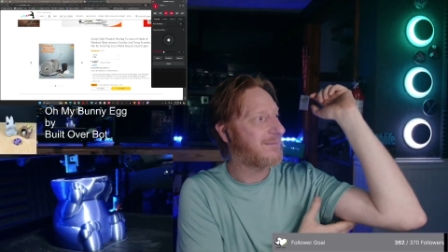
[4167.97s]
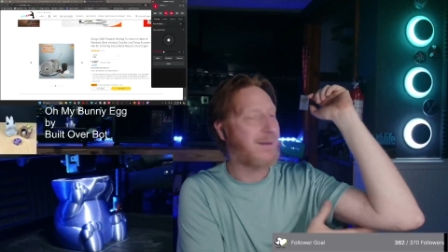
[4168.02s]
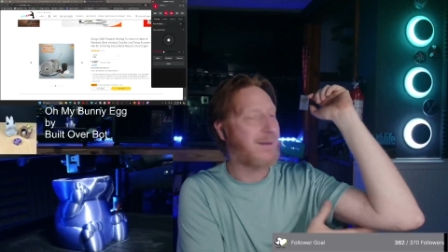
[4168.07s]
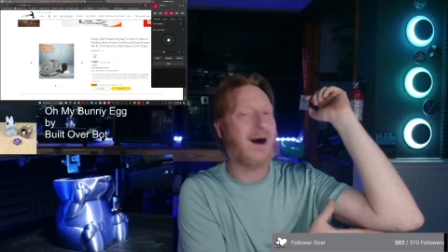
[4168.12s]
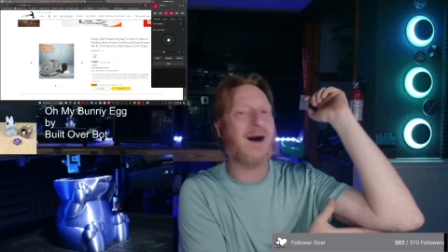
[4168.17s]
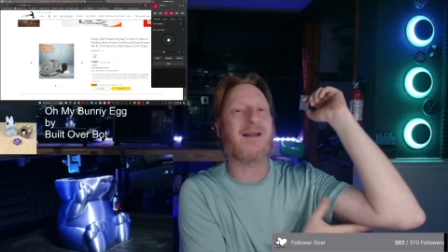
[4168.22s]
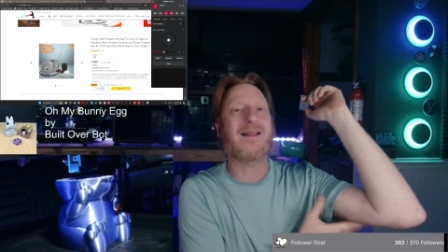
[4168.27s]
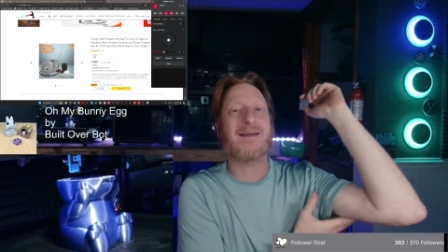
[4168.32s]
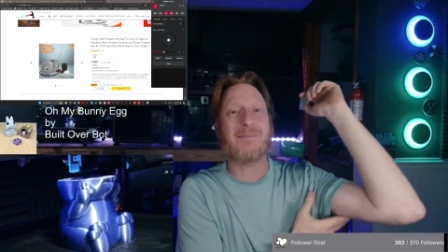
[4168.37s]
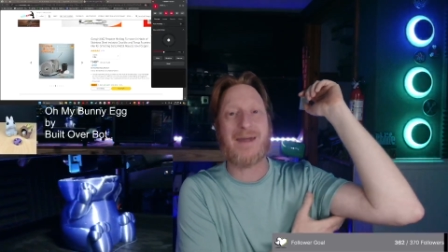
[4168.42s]

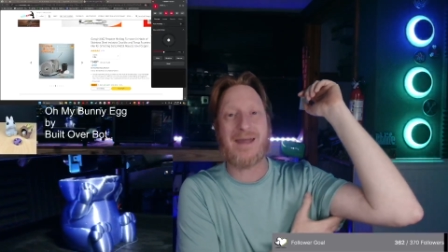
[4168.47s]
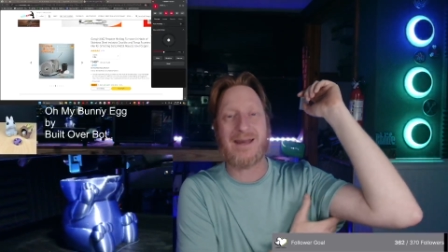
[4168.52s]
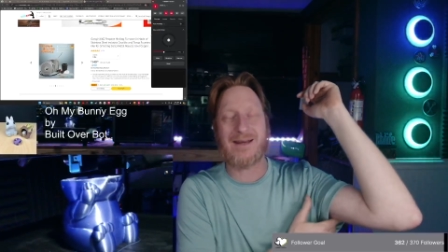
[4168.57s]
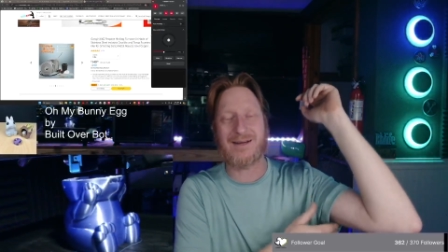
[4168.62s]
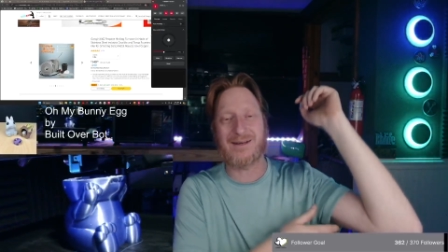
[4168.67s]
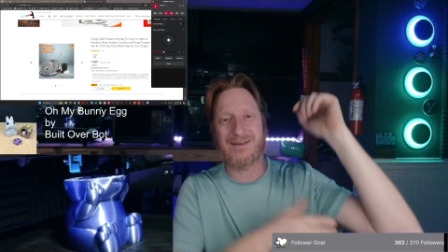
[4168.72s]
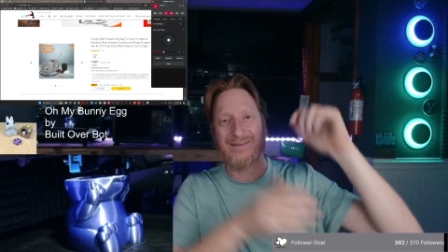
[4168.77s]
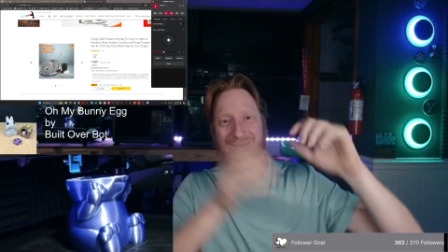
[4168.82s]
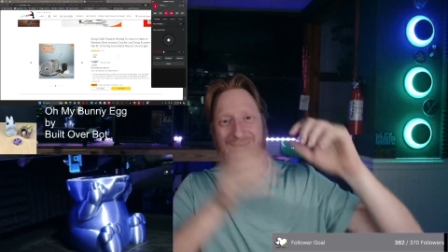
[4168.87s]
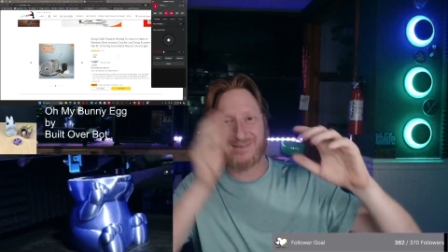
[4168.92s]

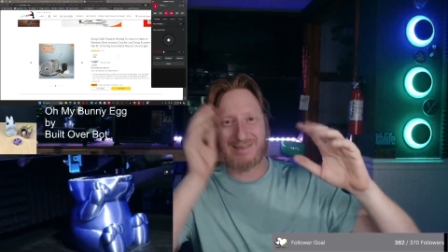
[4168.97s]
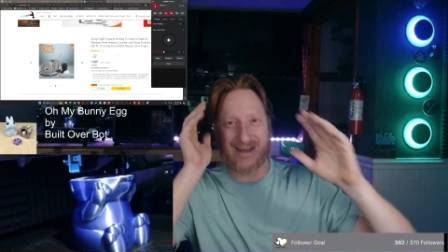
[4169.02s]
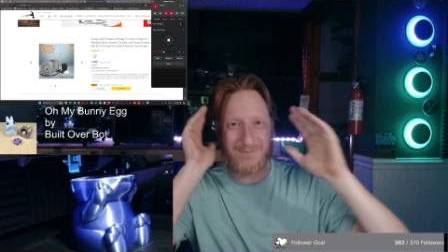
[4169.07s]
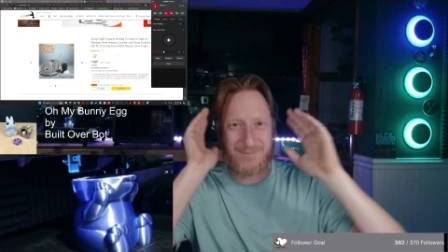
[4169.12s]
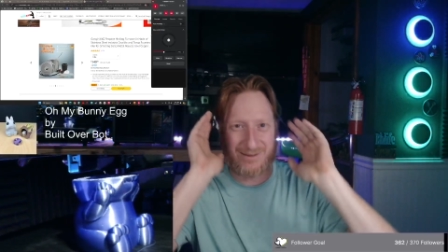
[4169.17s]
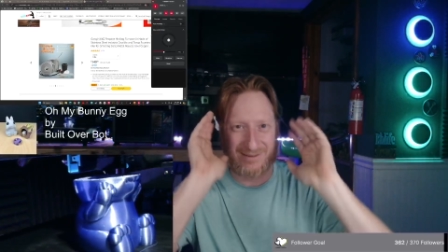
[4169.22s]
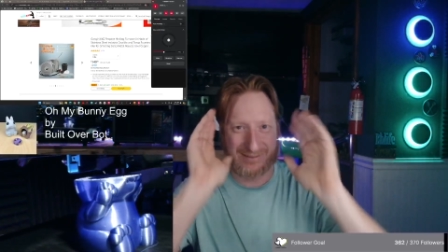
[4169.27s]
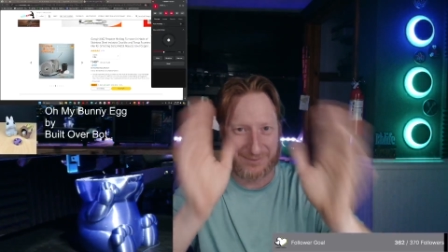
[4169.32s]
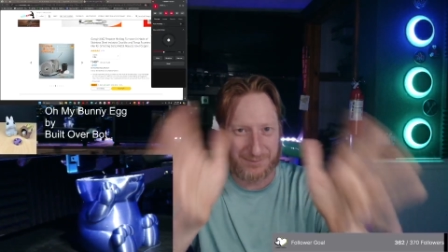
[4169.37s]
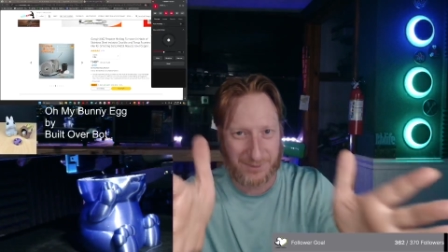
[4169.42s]
Polymaker, send
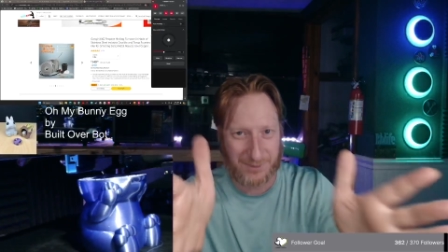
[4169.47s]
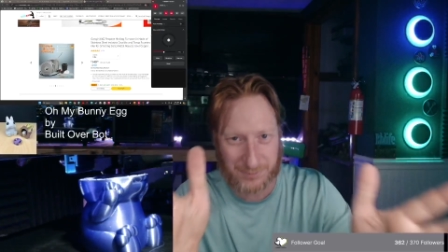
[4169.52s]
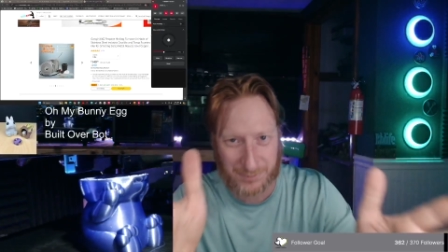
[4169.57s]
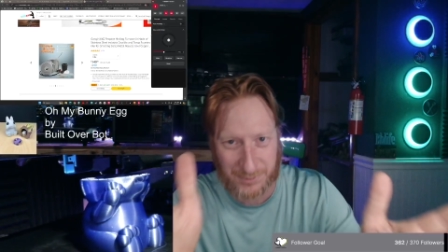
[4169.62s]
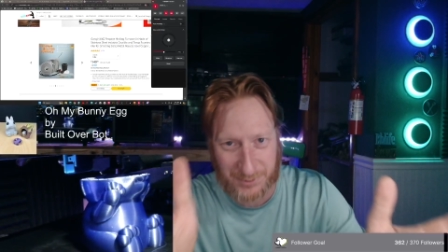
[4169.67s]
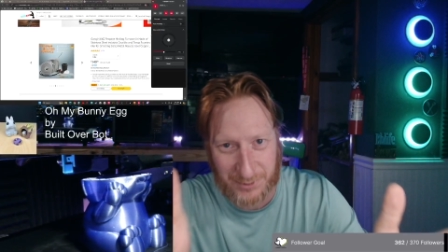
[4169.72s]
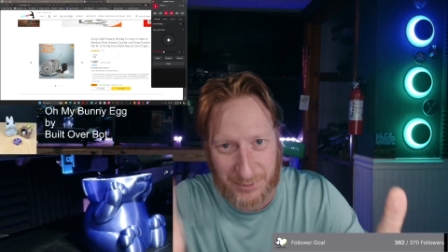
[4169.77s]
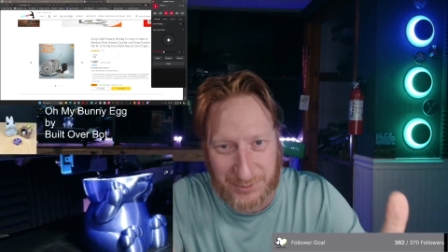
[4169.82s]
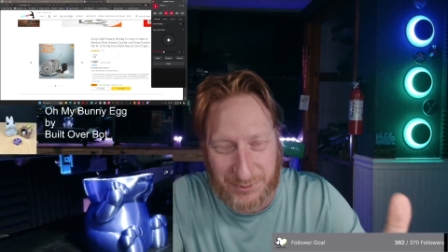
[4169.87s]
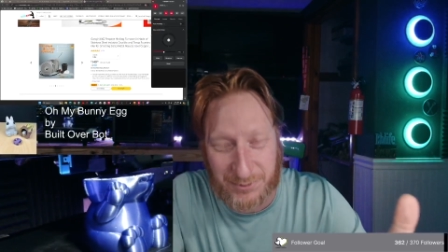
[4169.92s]
me some of those
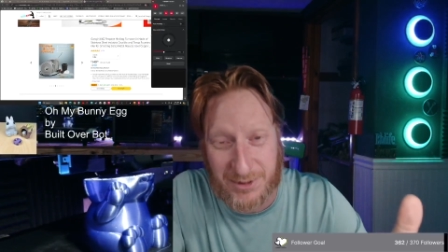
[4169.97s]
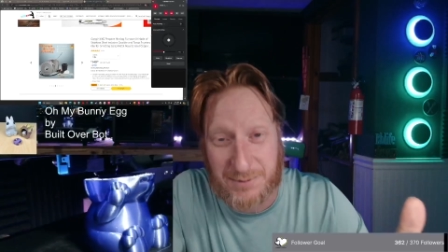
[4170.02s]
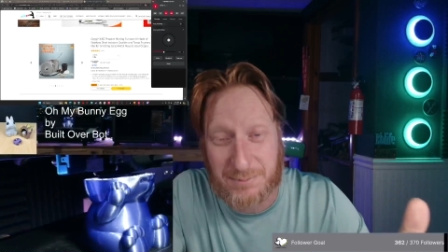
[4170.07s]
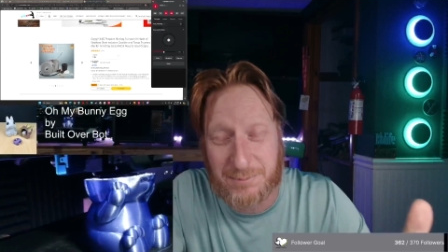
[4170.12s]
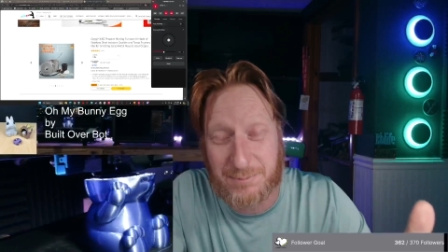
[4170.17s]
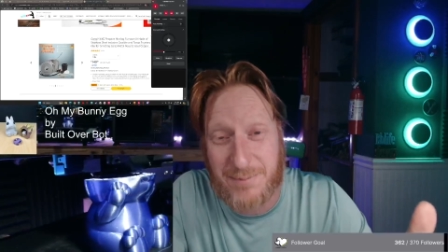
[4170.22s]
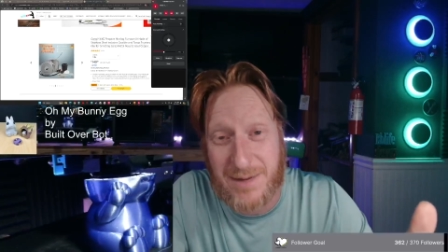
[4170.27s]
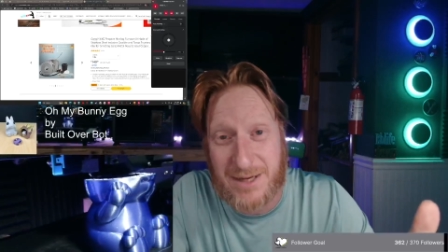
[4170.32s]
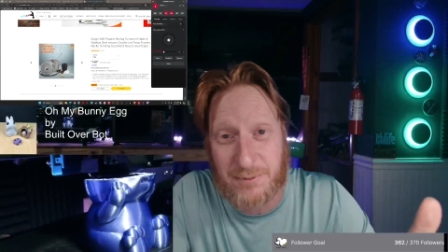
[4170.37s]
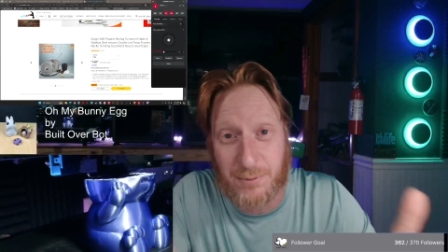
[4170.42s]
rolls so we
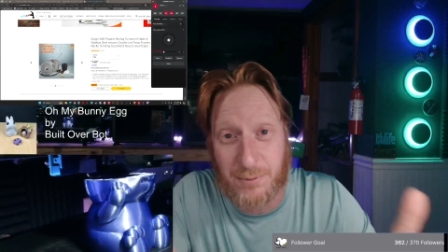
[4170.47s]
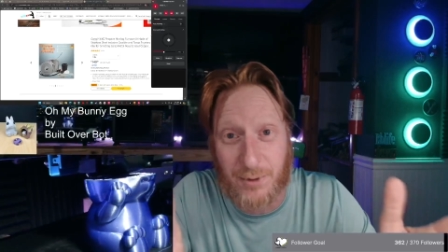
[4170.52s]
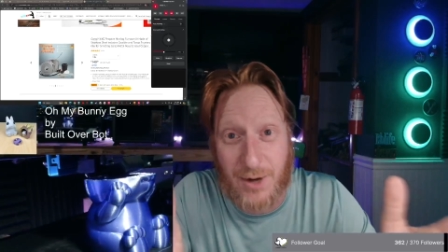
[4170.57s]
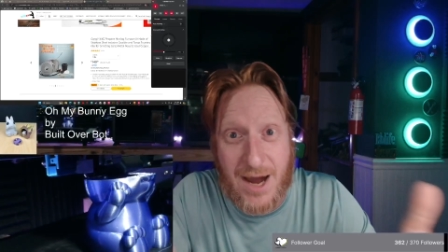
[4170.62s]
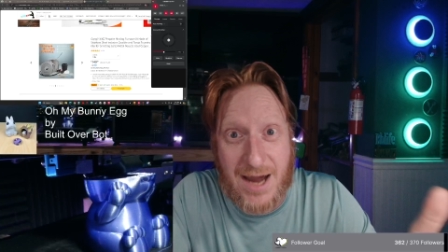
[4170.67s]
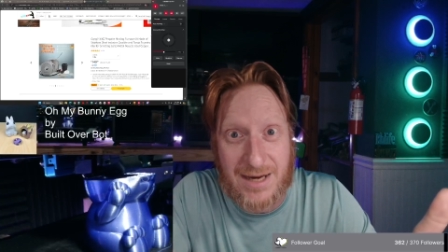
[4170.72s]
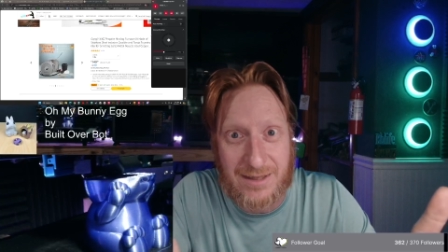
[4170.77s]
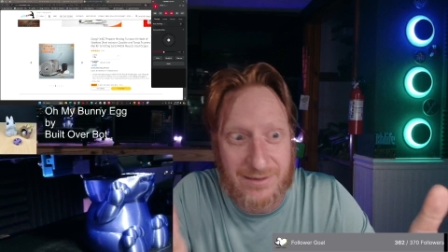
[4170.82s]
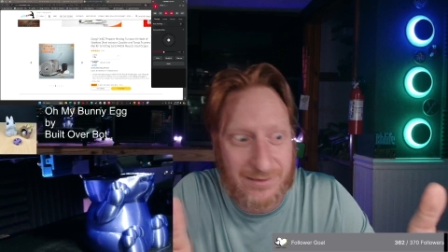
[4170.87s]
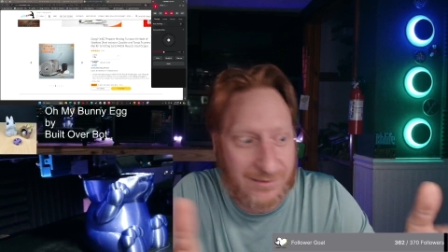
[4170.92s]
can make
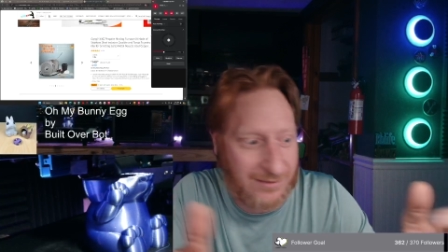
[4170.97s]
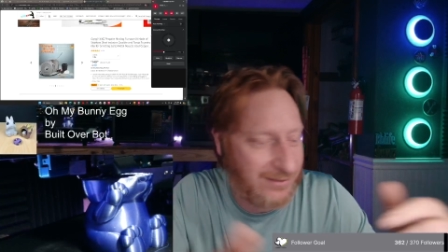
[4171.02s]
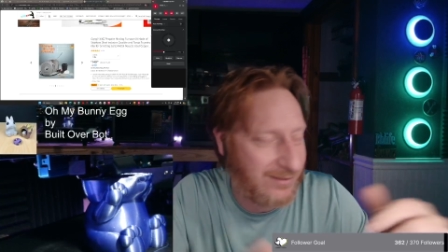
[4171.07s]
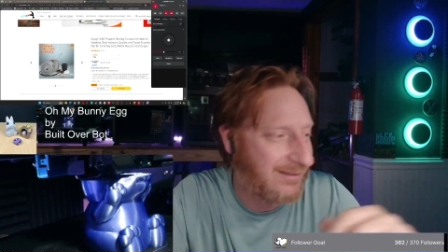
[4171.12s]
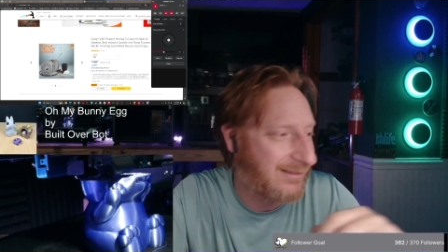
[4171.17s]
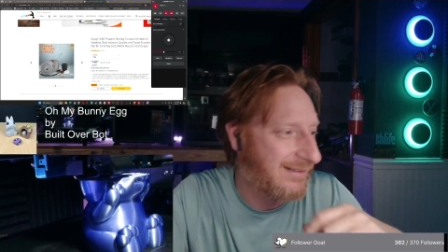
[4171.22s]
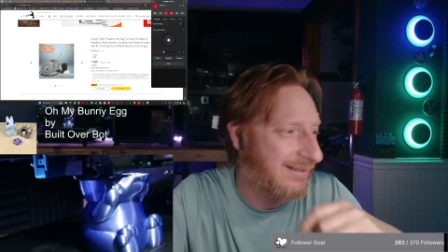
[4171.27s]
rockets.